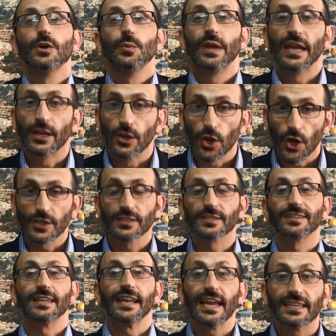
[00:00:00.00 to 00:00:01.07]
we had
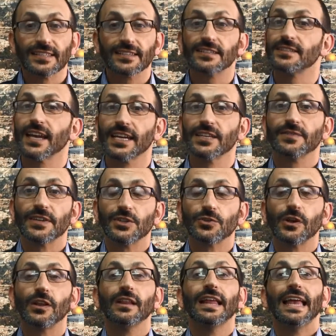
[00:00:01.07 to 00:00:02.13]
lost the nation state of
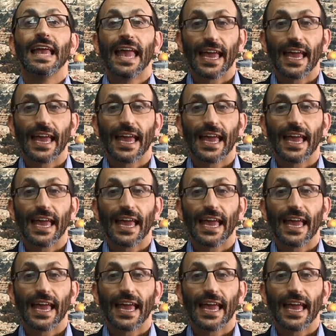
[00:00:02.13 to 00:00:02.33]
Israel,